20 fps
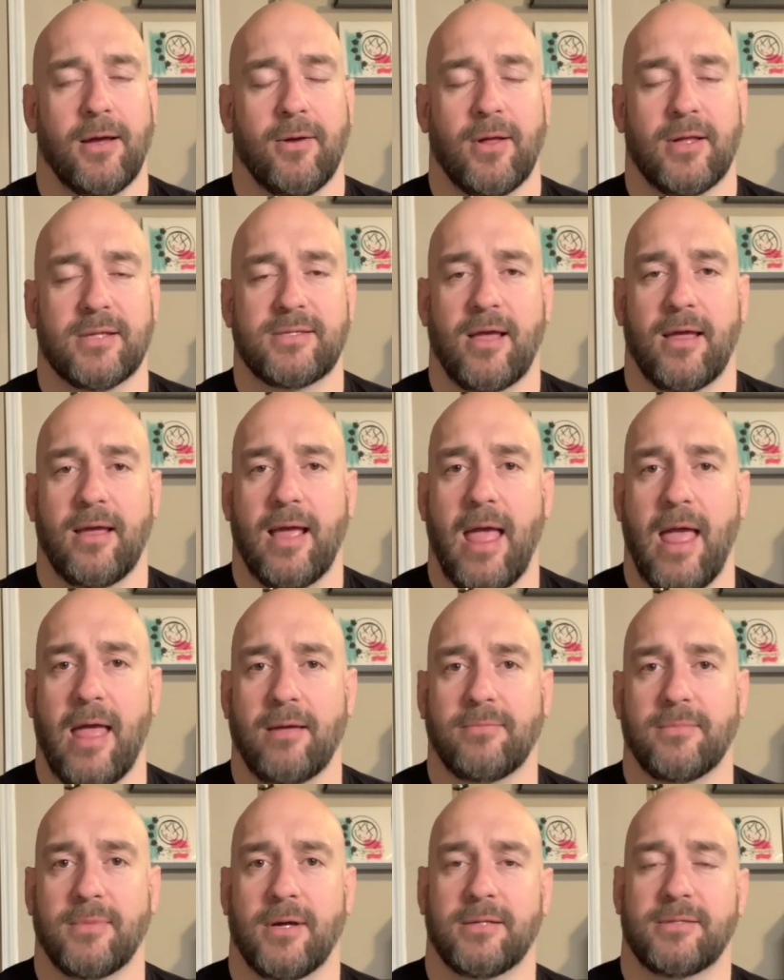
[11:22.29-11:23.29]
Well, that's all I
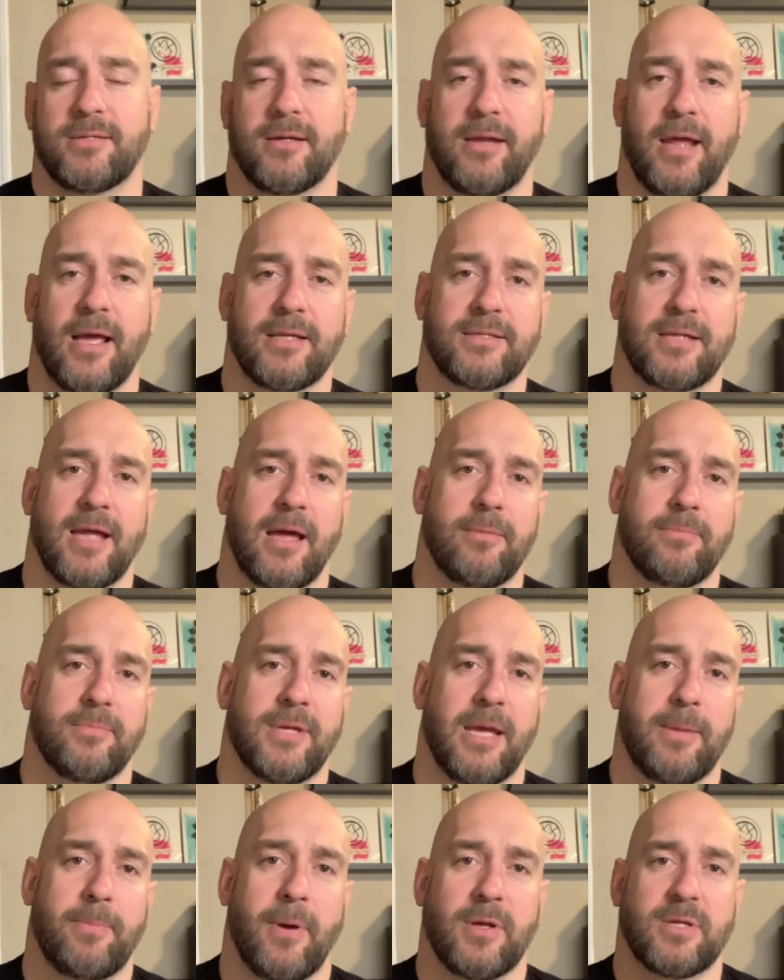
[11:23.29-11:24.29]
got. Until next time,
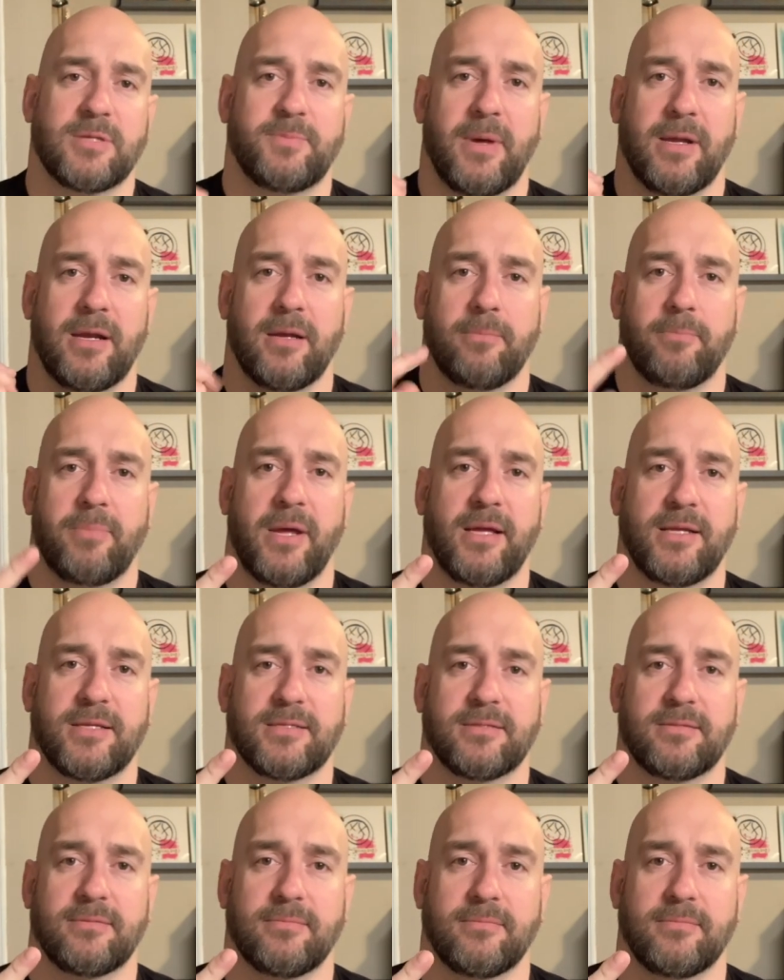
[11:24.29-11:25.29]
keep on spinning.
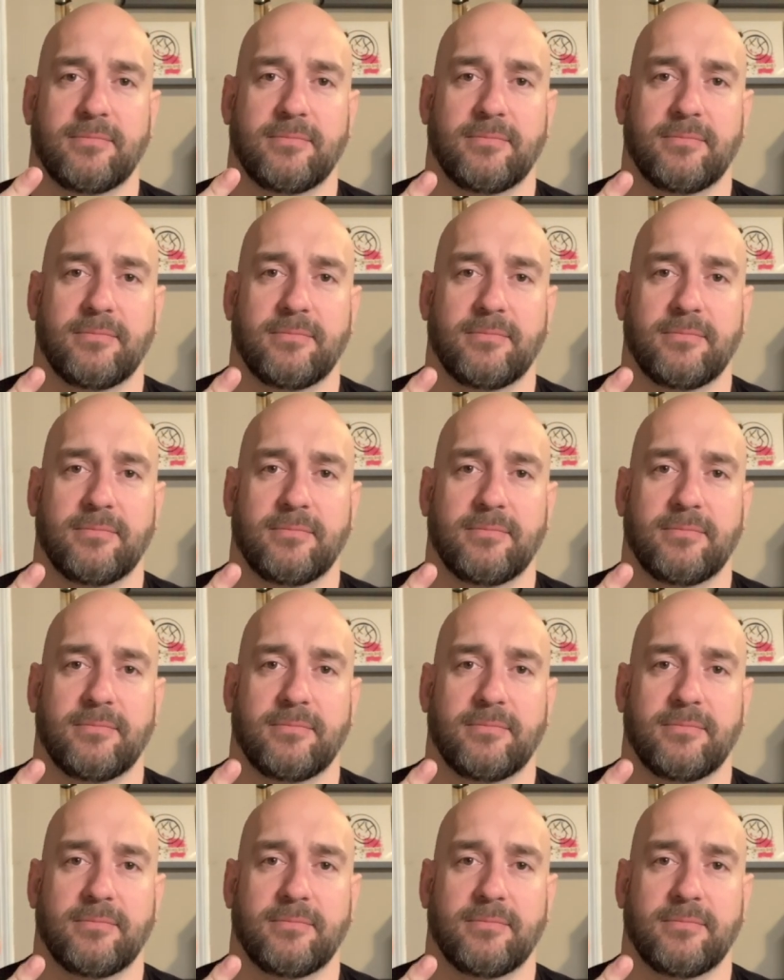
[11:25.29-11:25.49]
Peace.